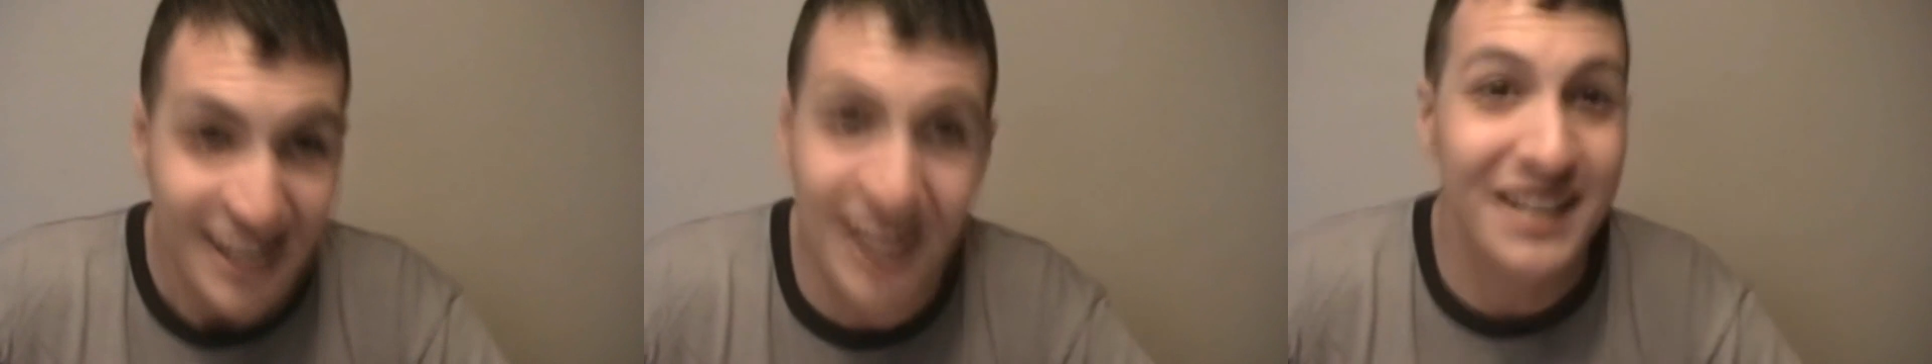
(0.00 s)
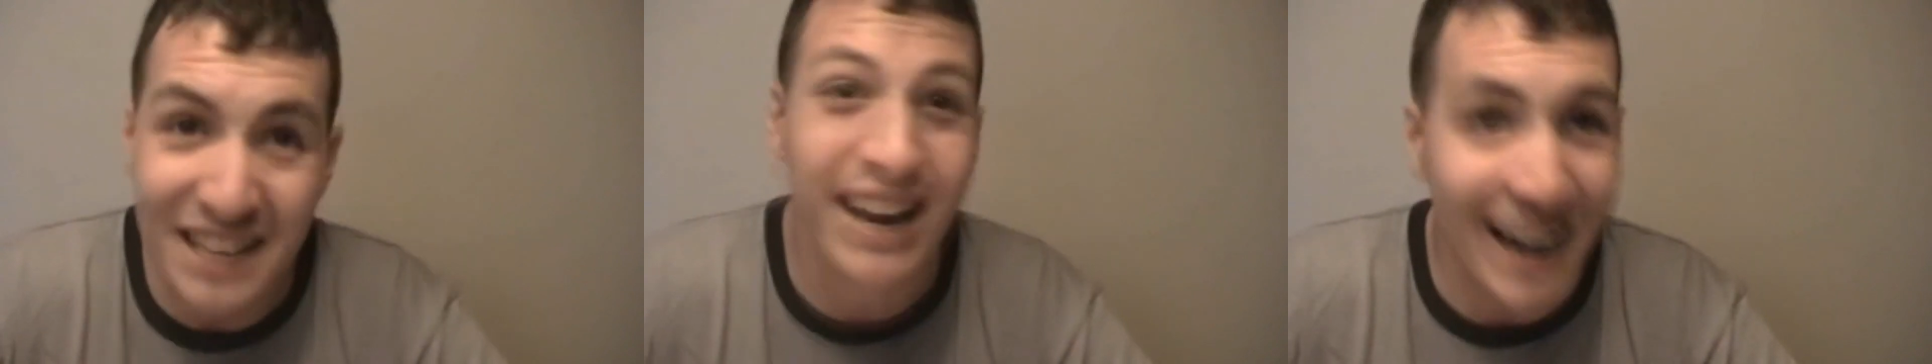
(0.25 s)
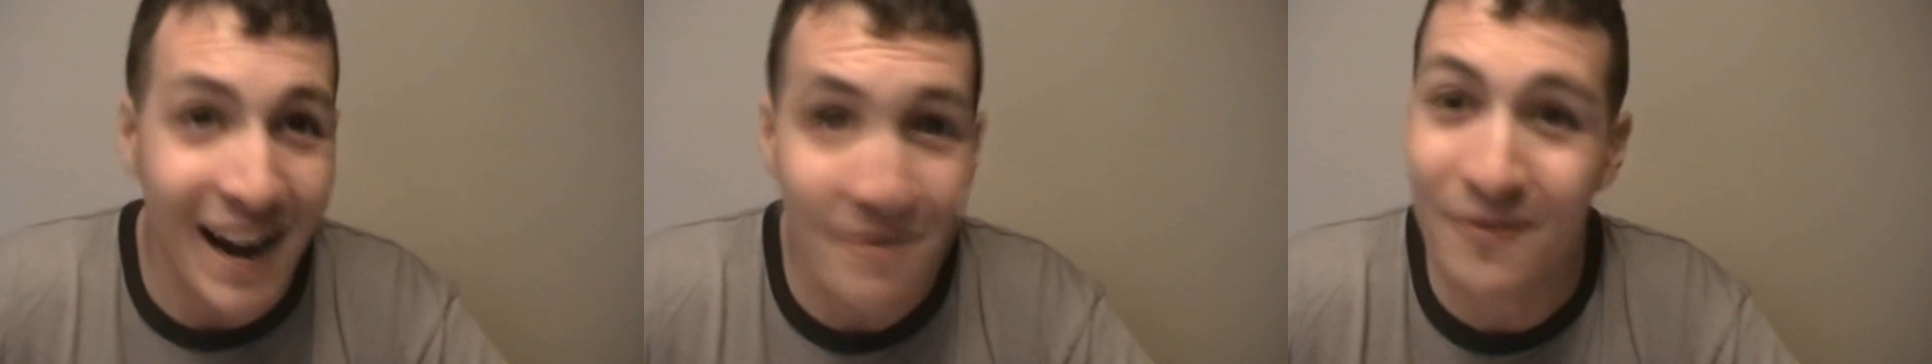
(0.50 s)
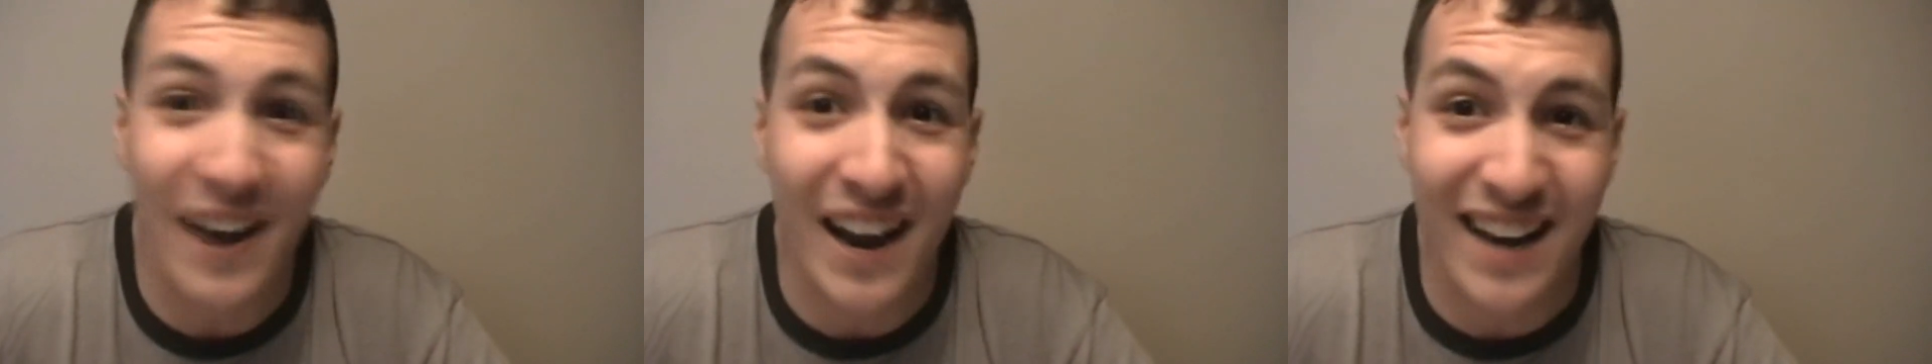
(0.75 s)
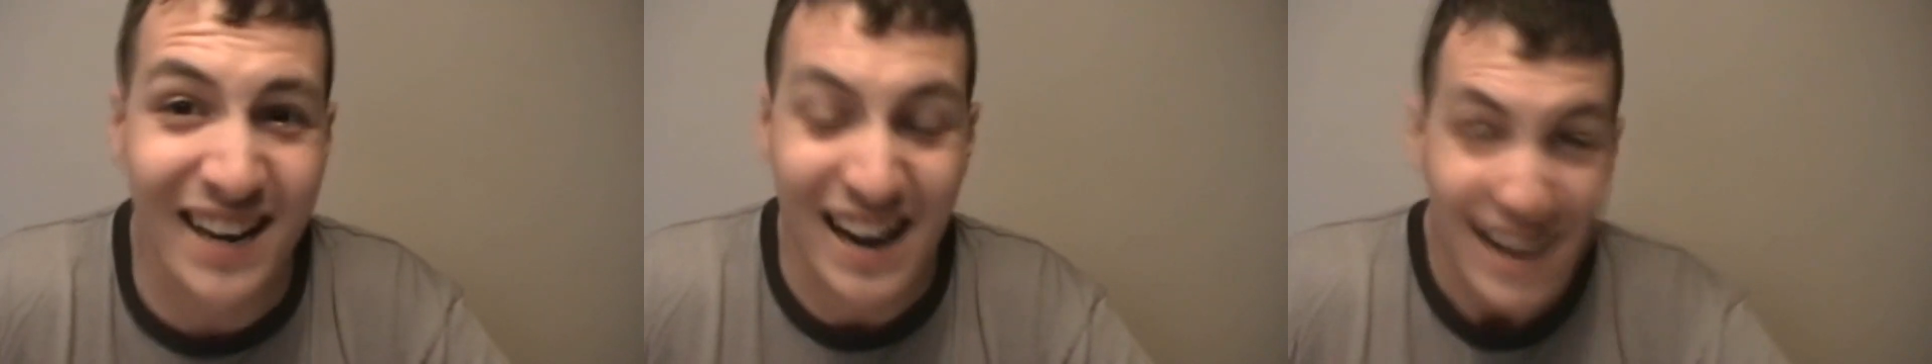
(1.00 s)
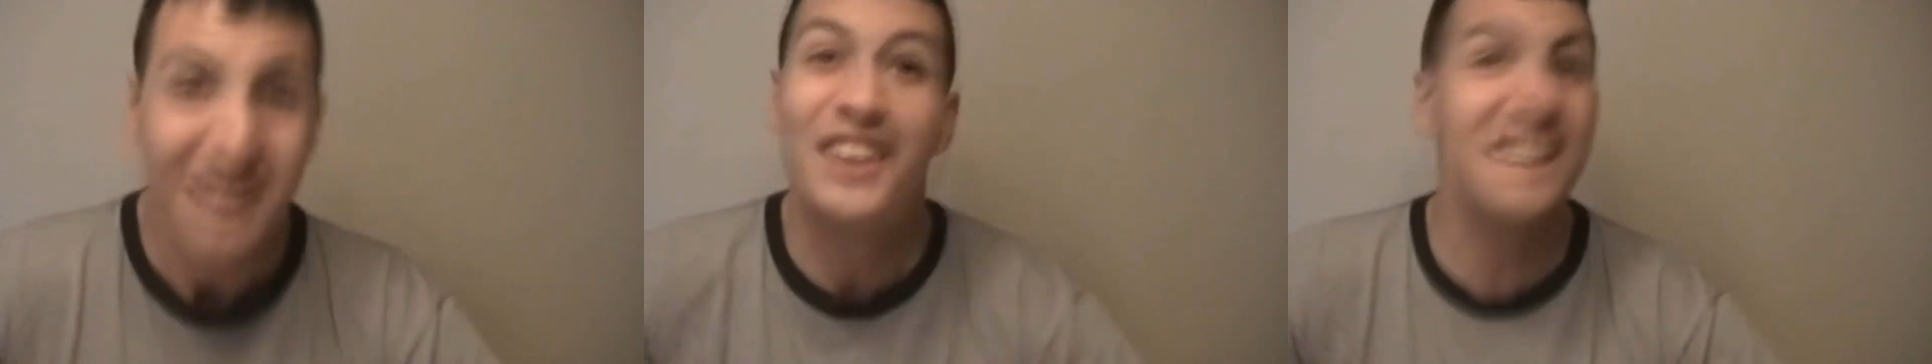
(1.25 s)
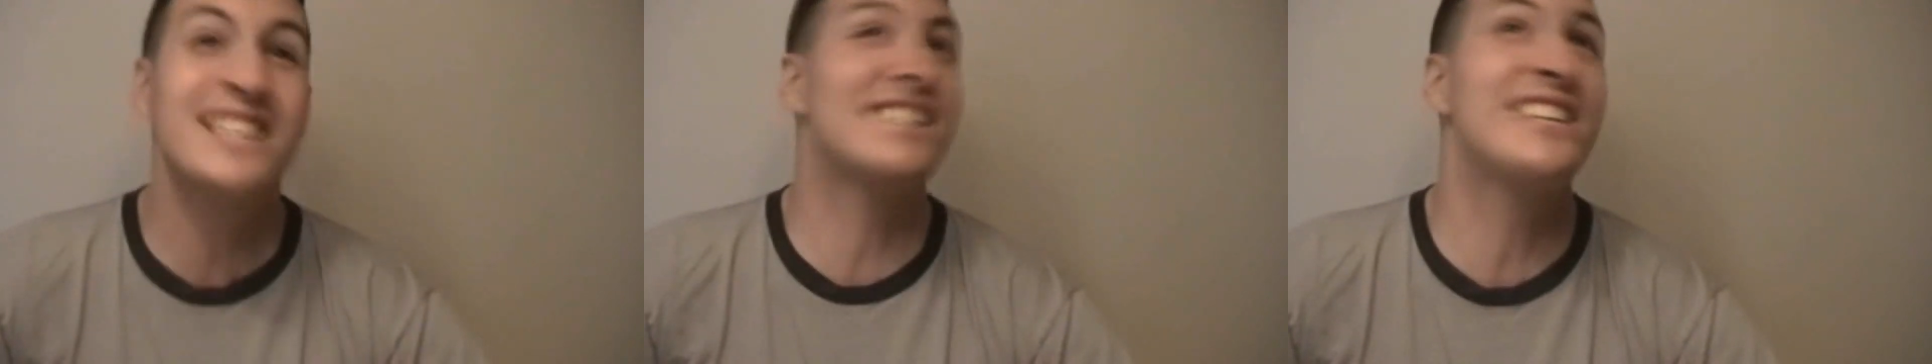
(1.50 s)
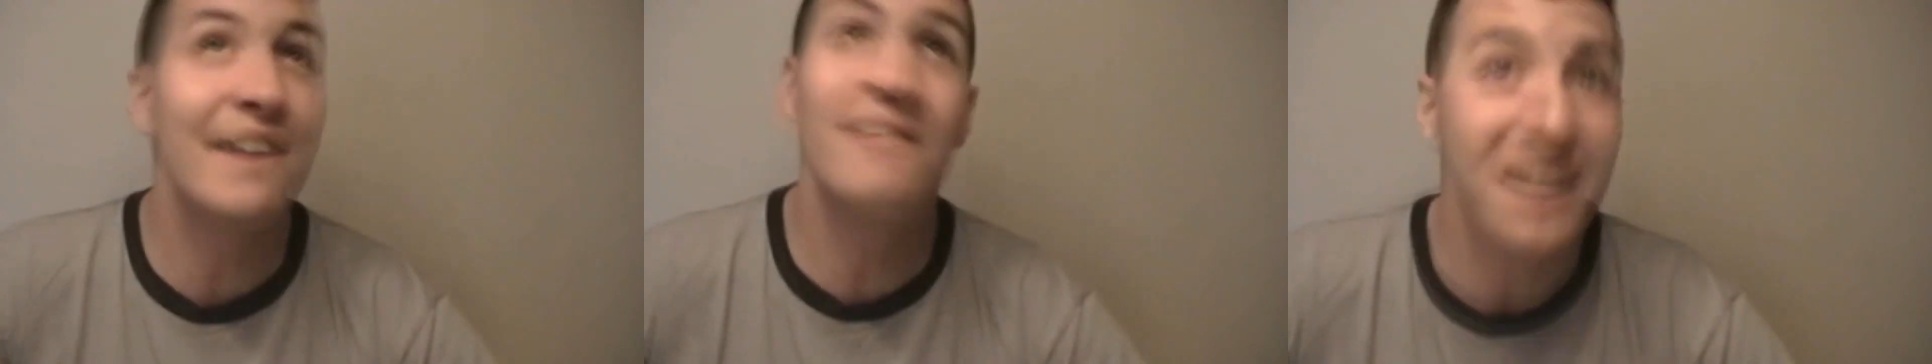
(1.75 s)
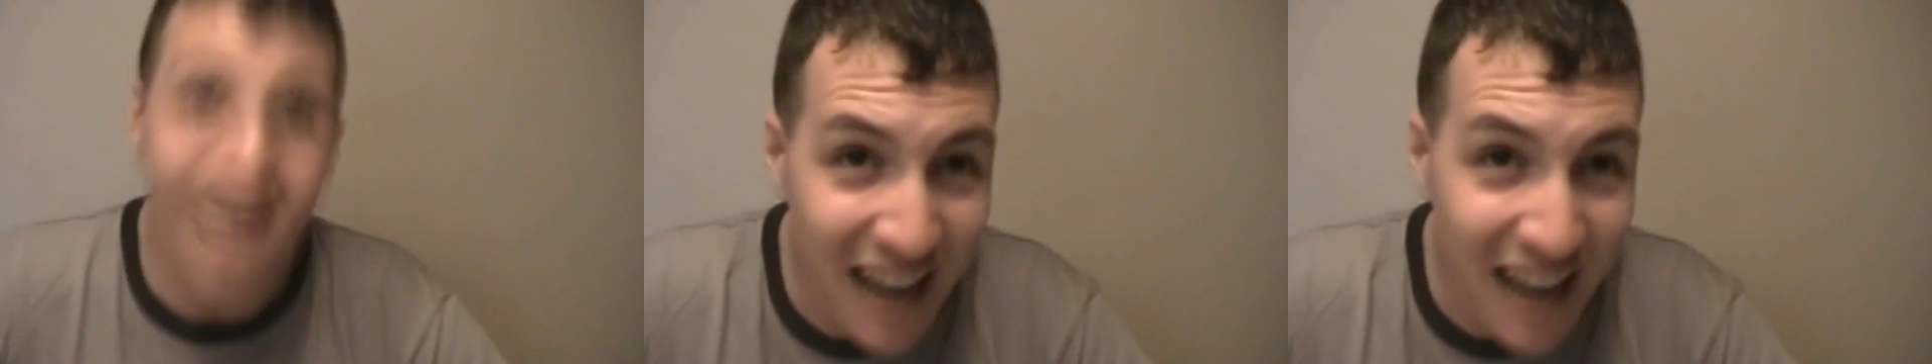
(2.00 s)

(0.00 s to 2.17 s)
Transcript: The DMV, the seven